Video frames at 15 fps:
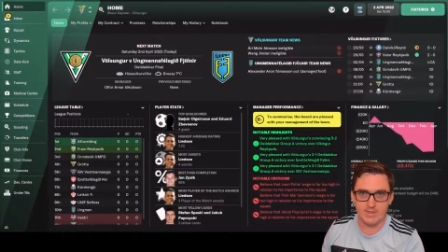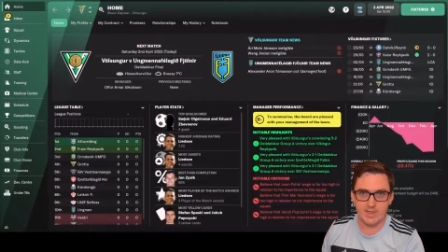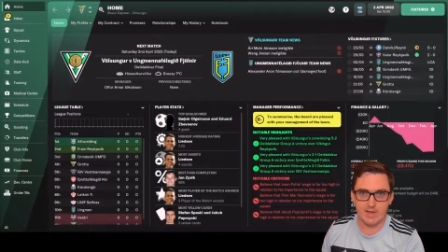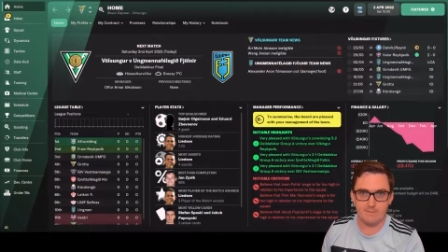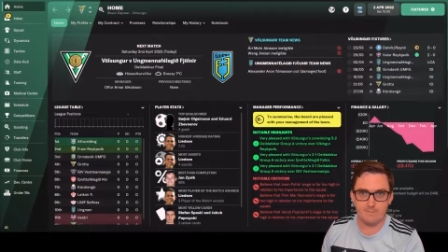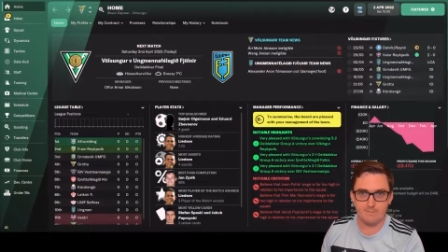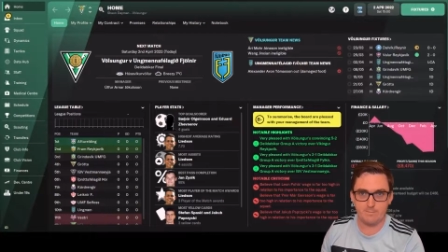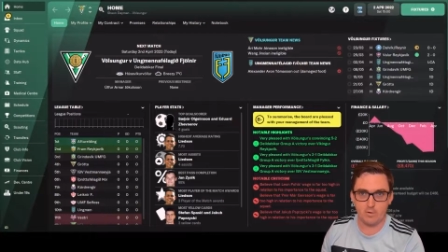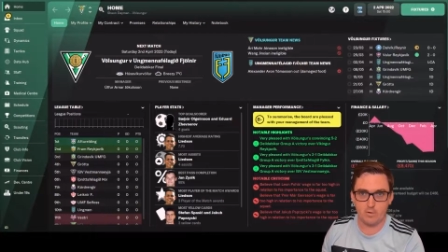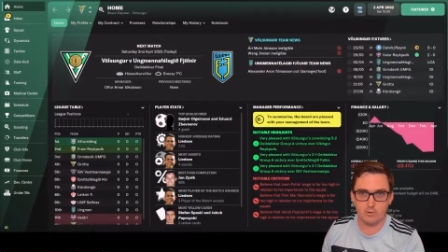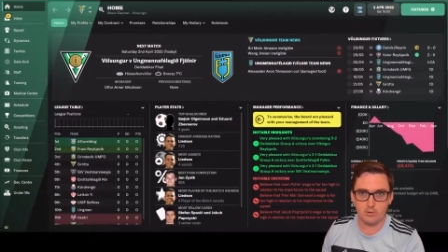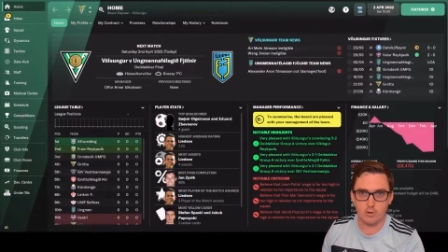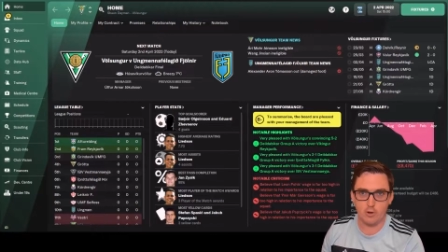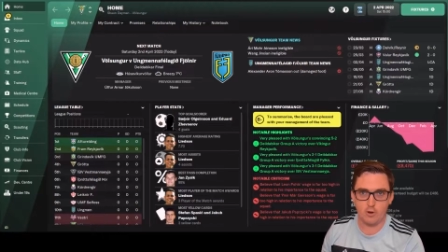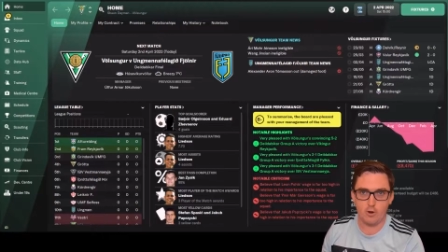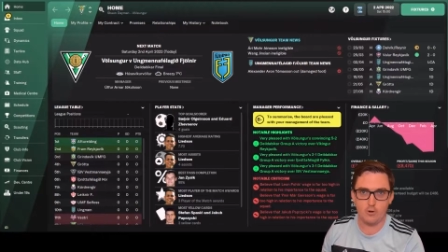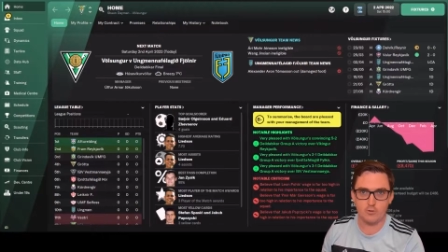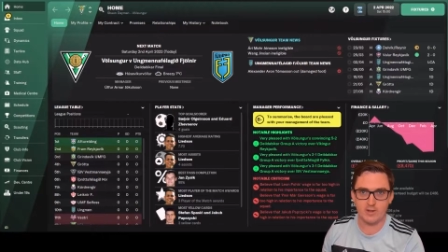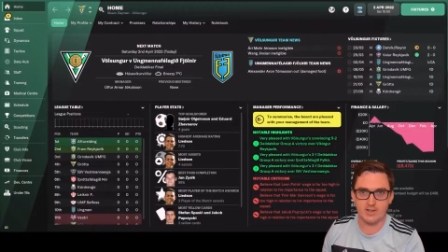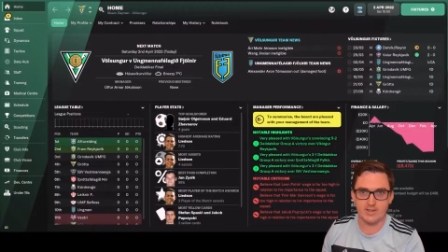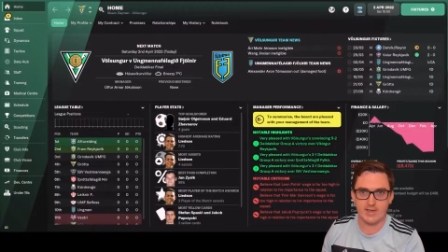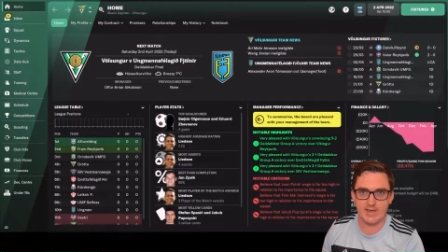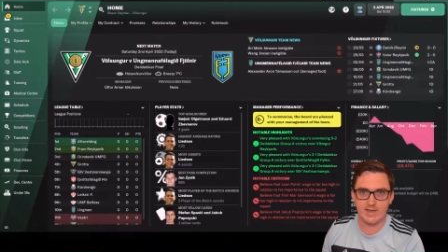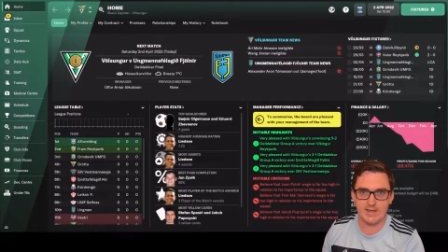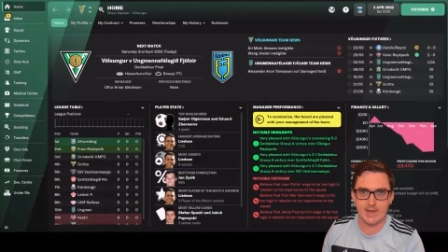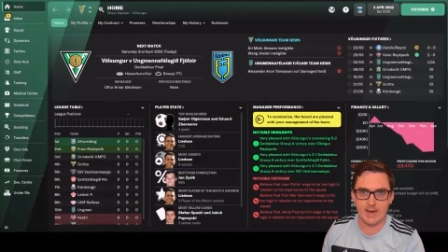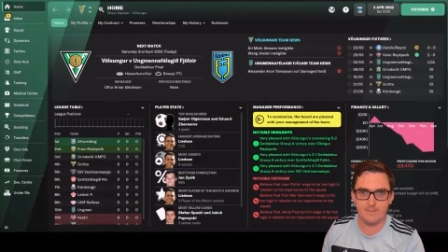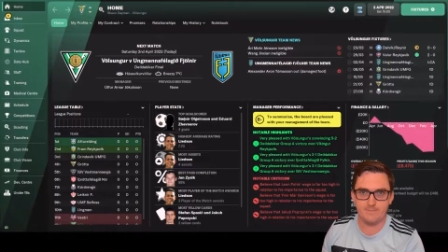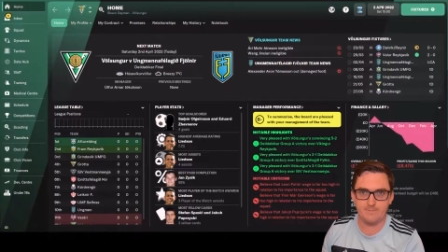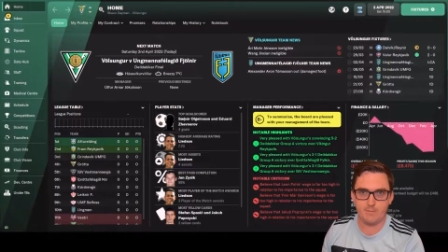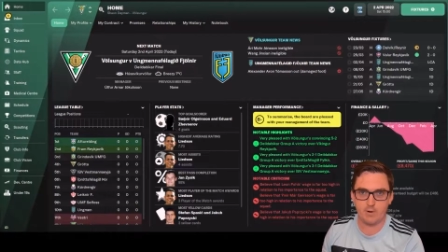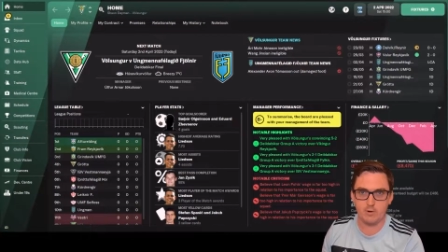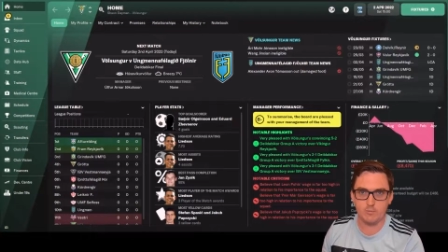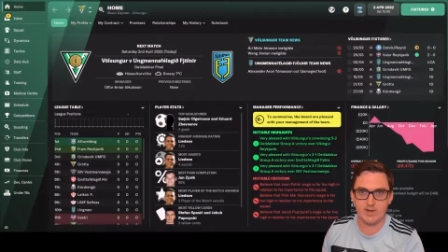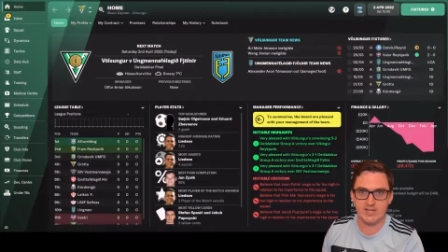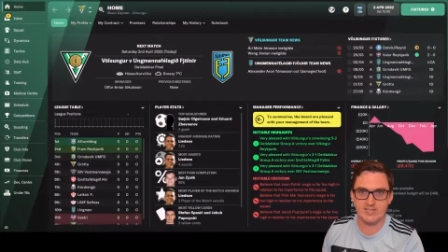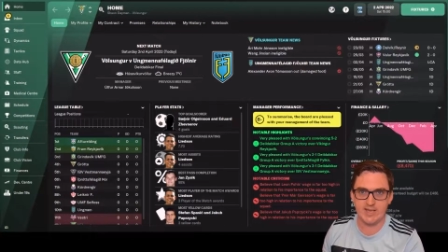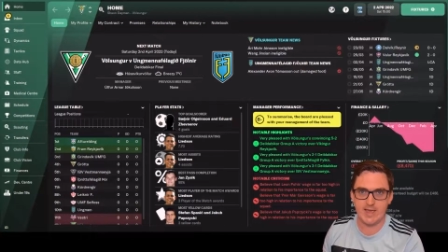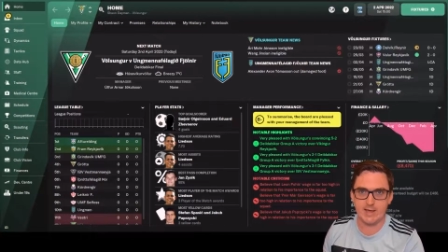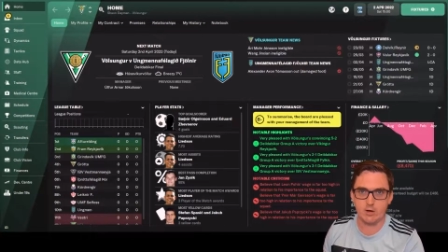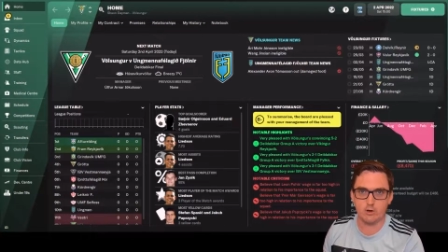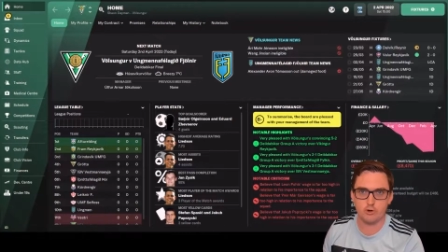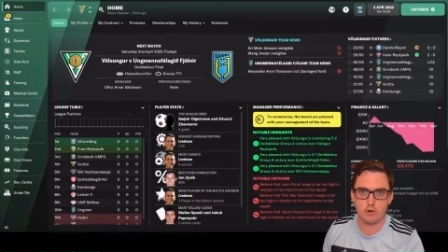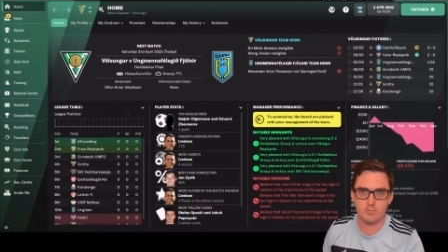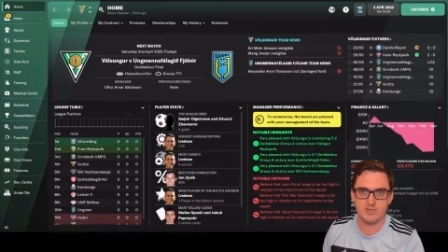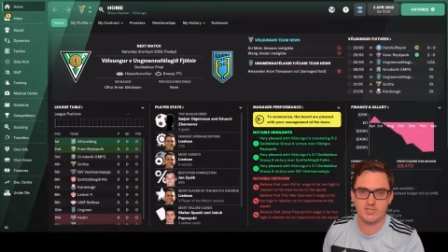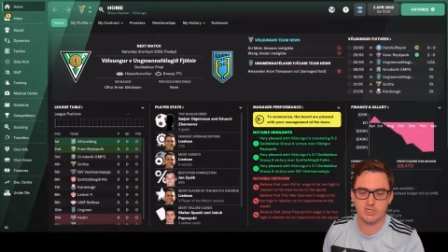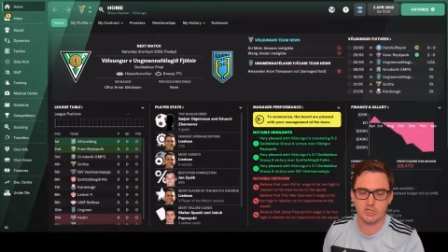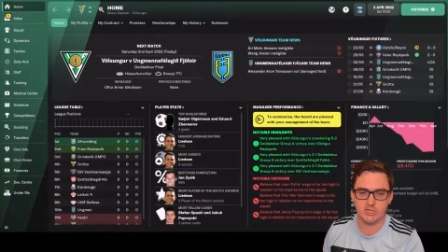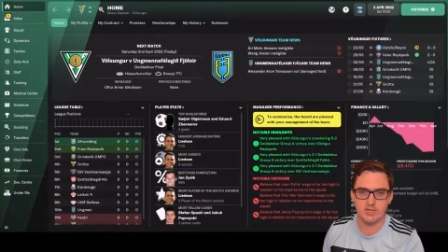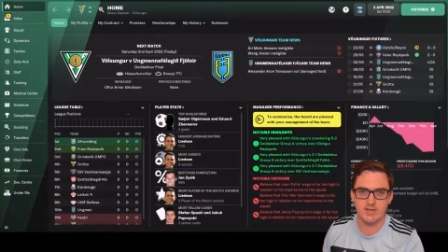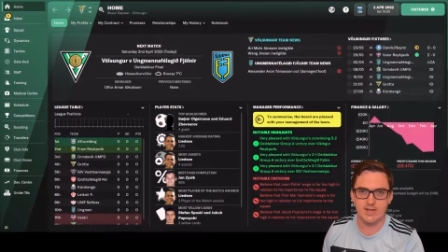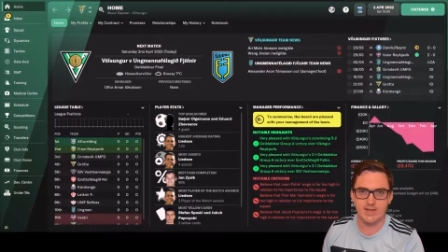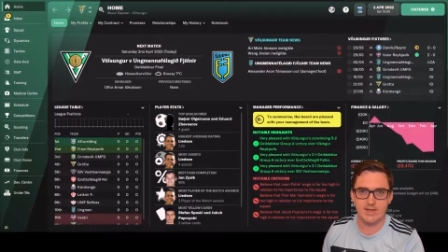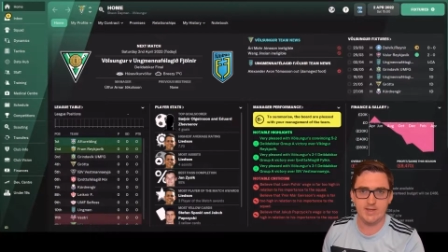the full-on League Cup final. We take on opposition